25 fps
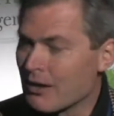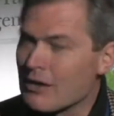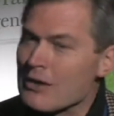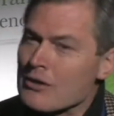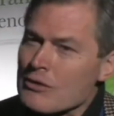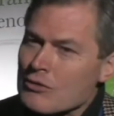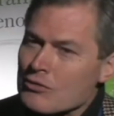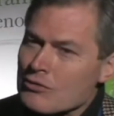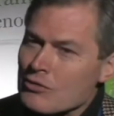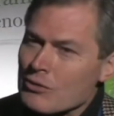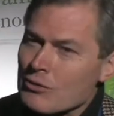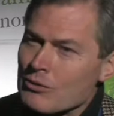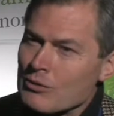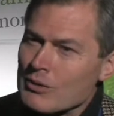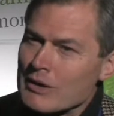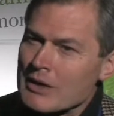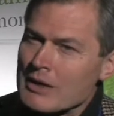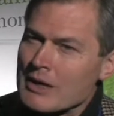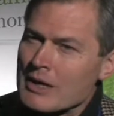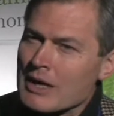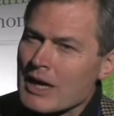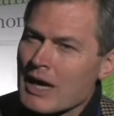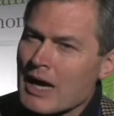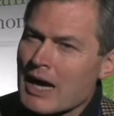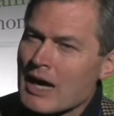So
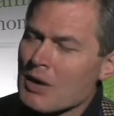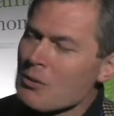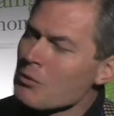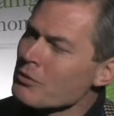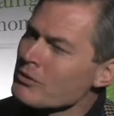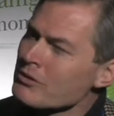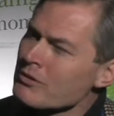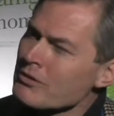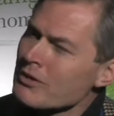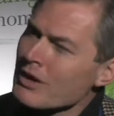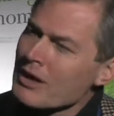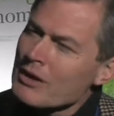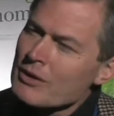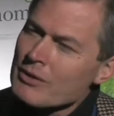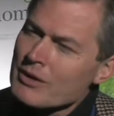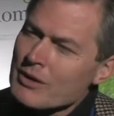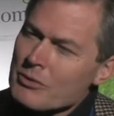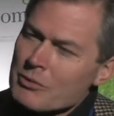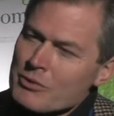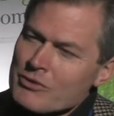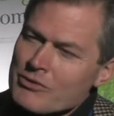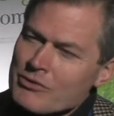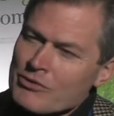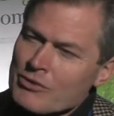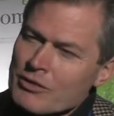I wonder, how can
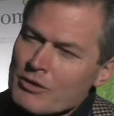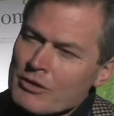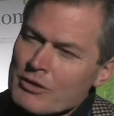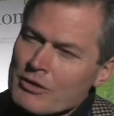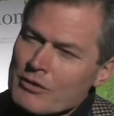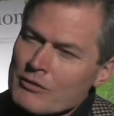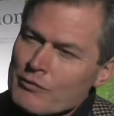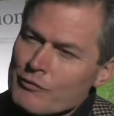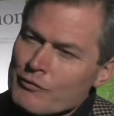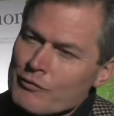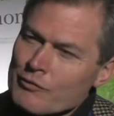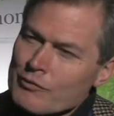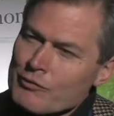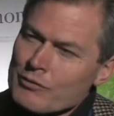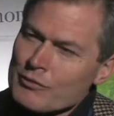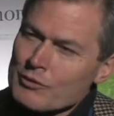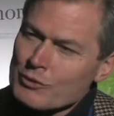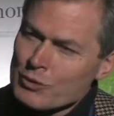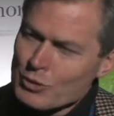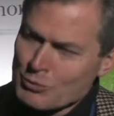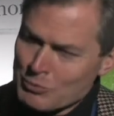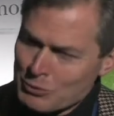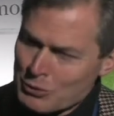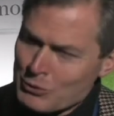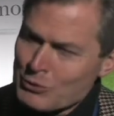we serve
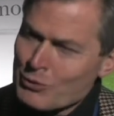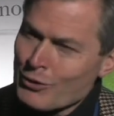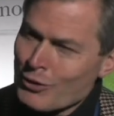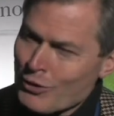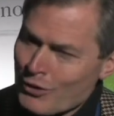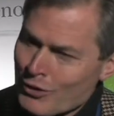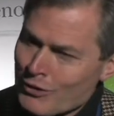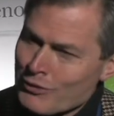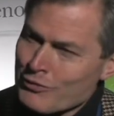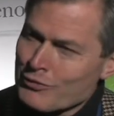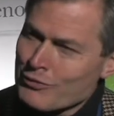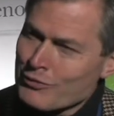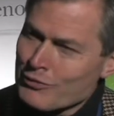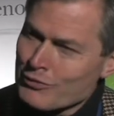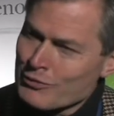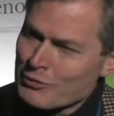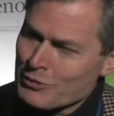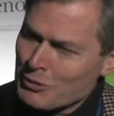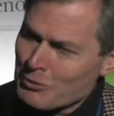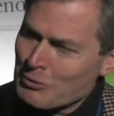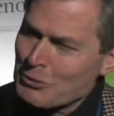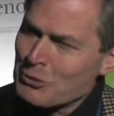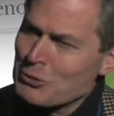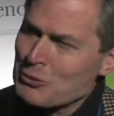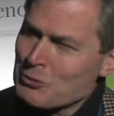the blue Earth, the
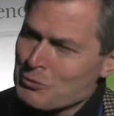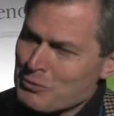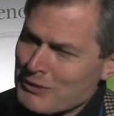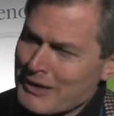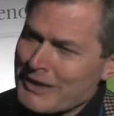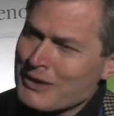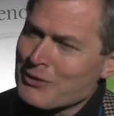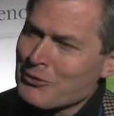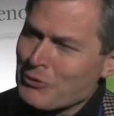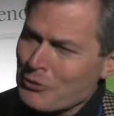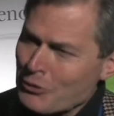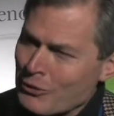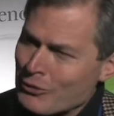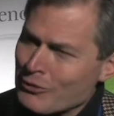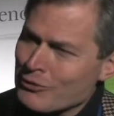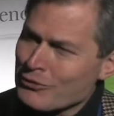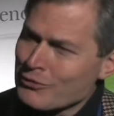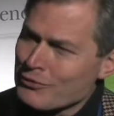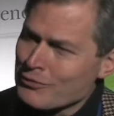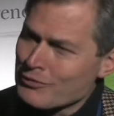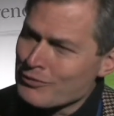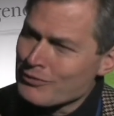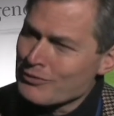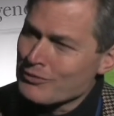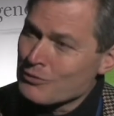blue planet
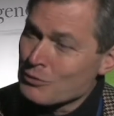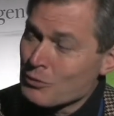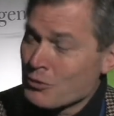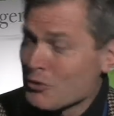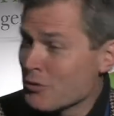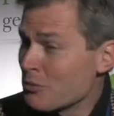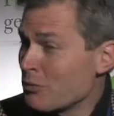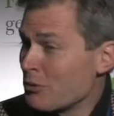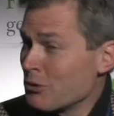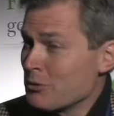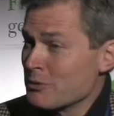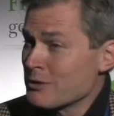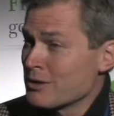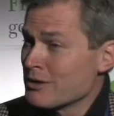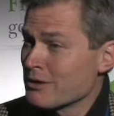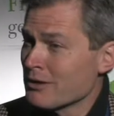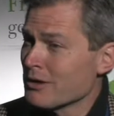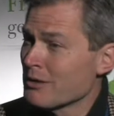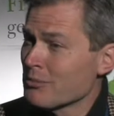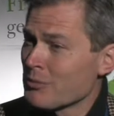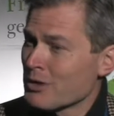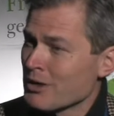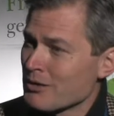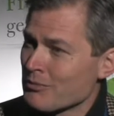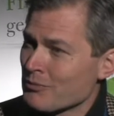Earth, with the blue
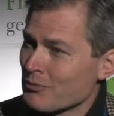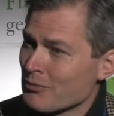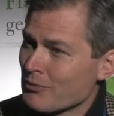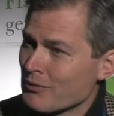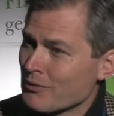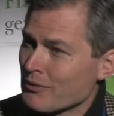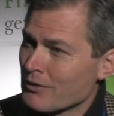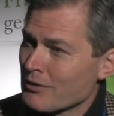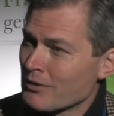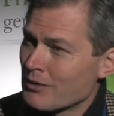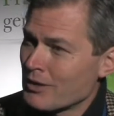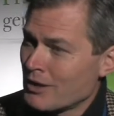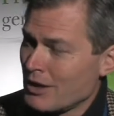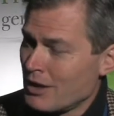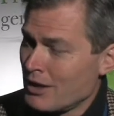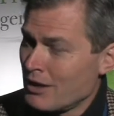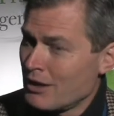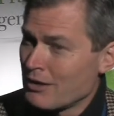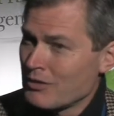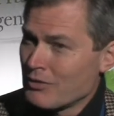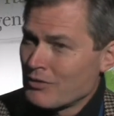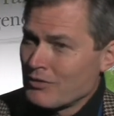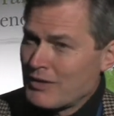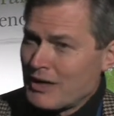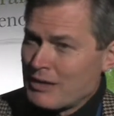economy?
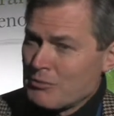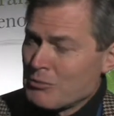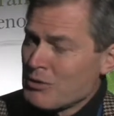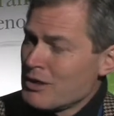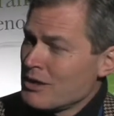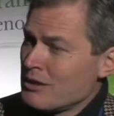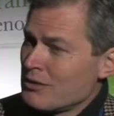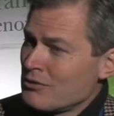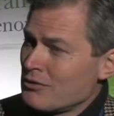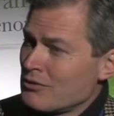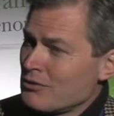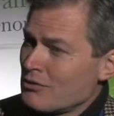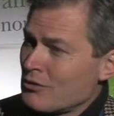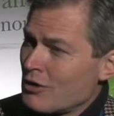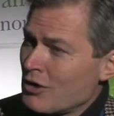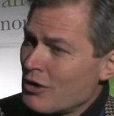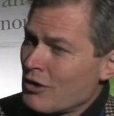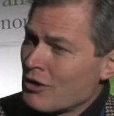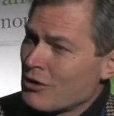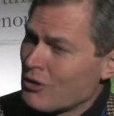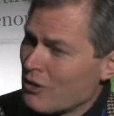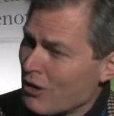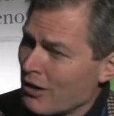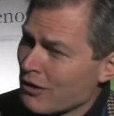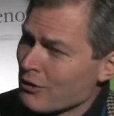That means a
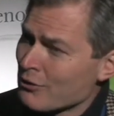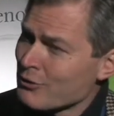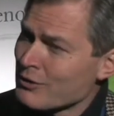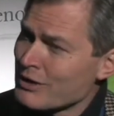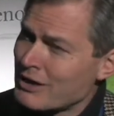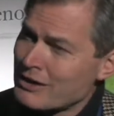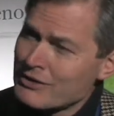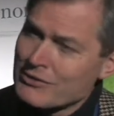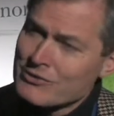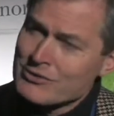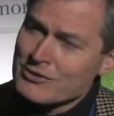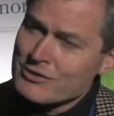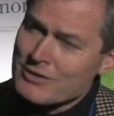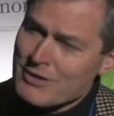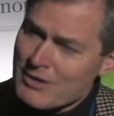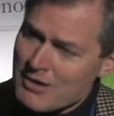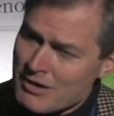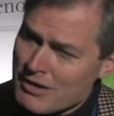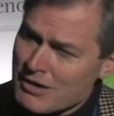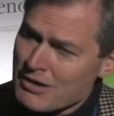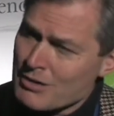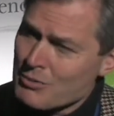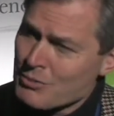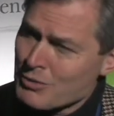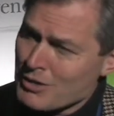color that is in
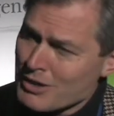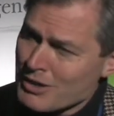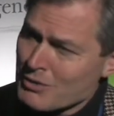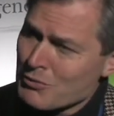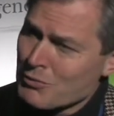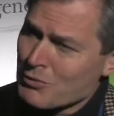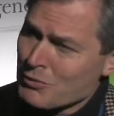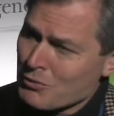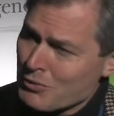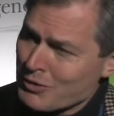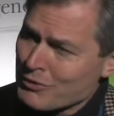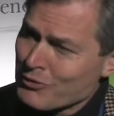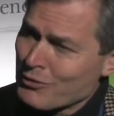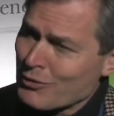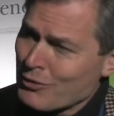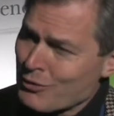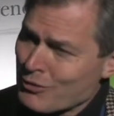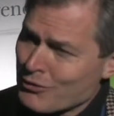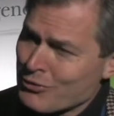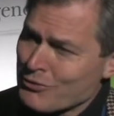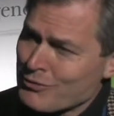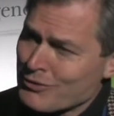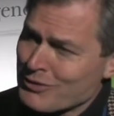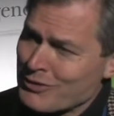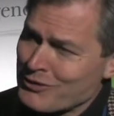harmony with what the
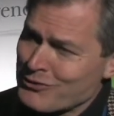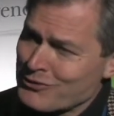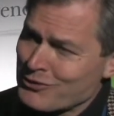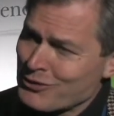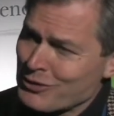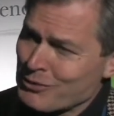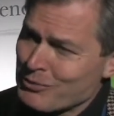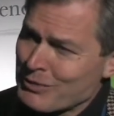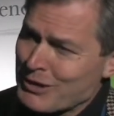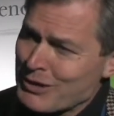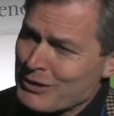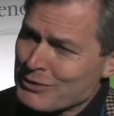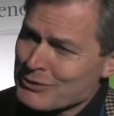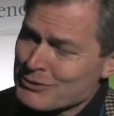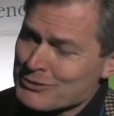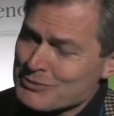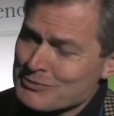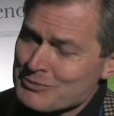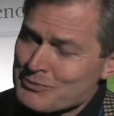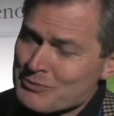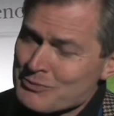Earth really is all about.